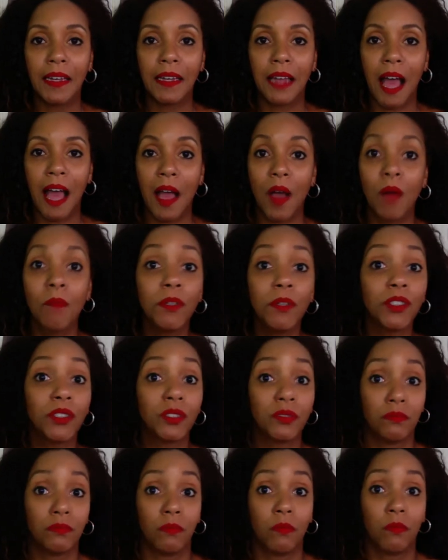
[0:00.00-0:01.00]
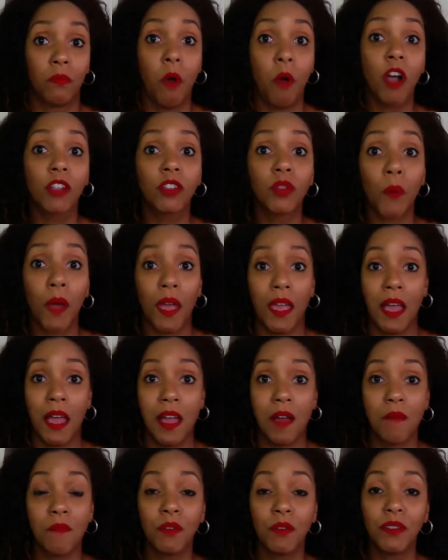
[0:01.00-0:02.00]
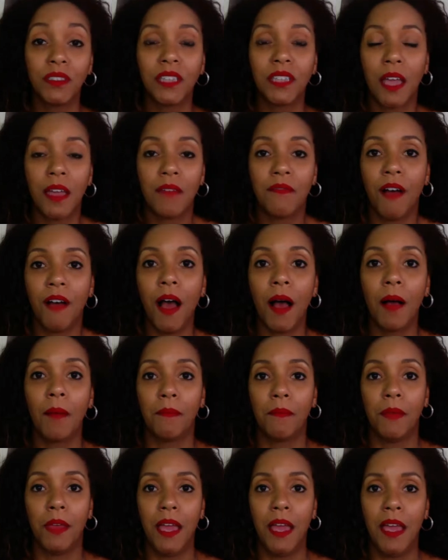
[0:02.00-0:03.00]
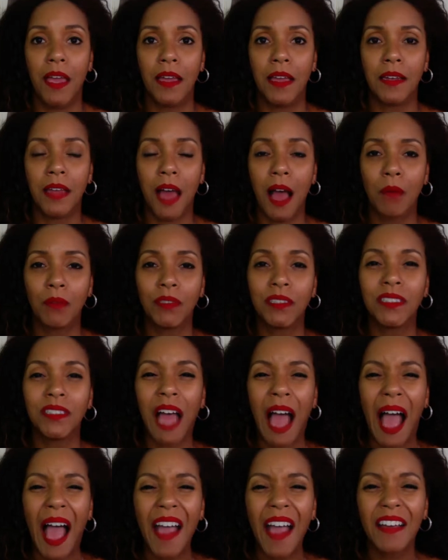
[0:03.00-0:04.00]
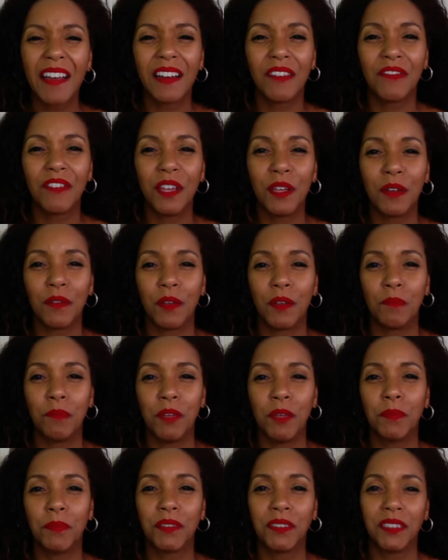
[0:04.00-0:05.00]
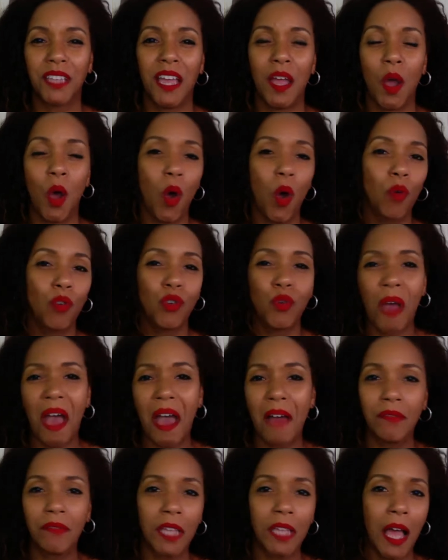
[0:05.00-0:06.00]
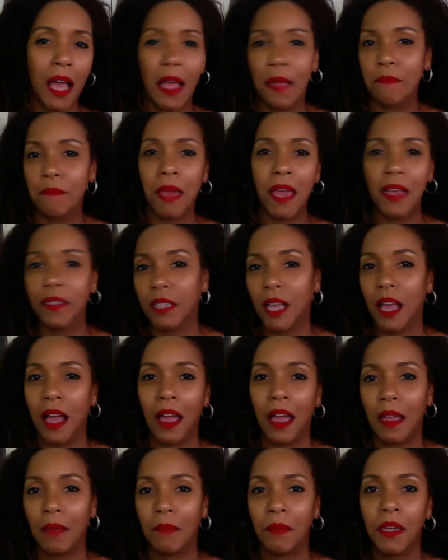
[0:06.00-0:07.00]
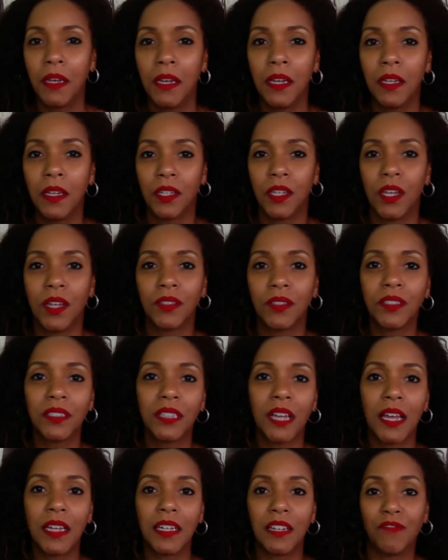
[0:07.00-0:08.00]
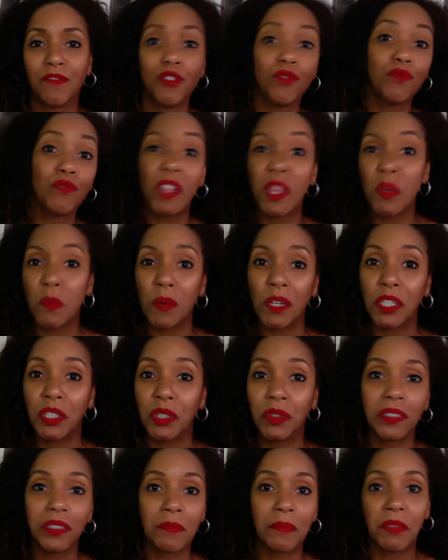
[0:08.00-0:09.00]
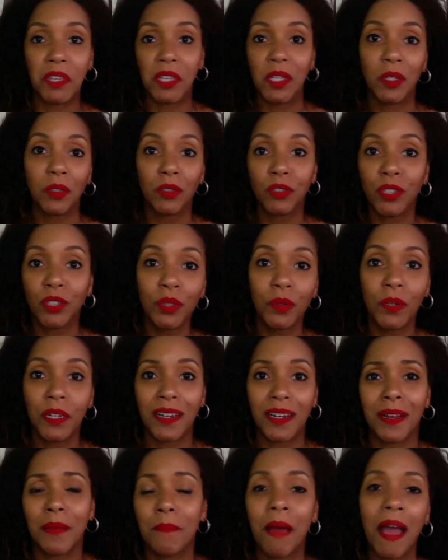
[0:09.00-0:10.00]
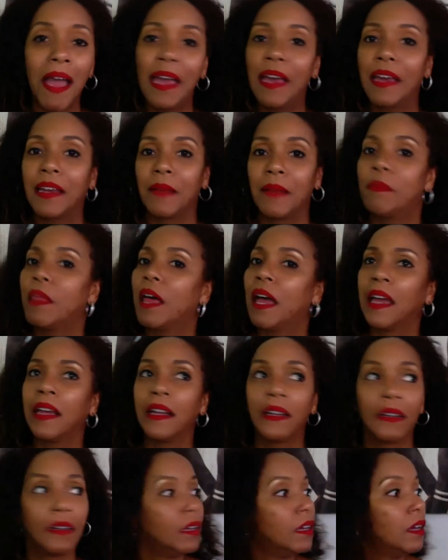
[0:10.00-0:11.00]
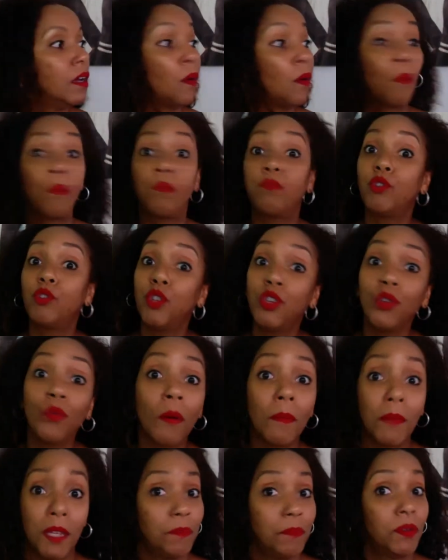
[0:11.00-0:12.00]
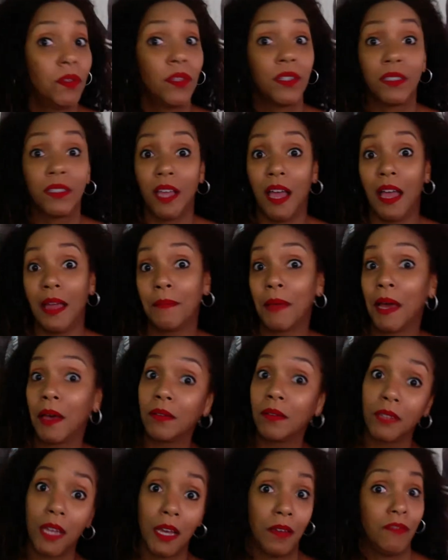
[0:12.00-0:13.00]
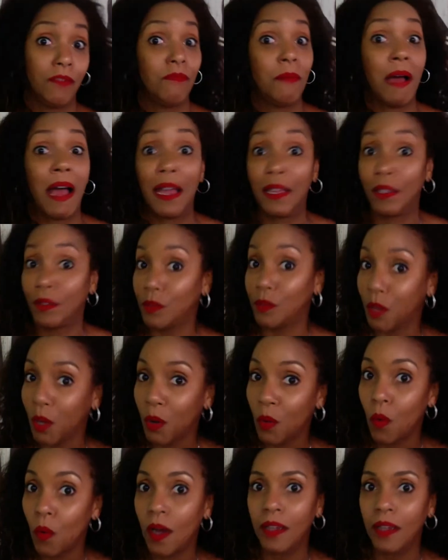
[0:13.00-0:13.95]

And I almost walked away. I almost gave up. And I was tired of hearing people say, oh, you have time, make time. You understand? If you really want to do something, you'll do it. And in my head, I'm like, do you want me to pull the time out of my, you know what?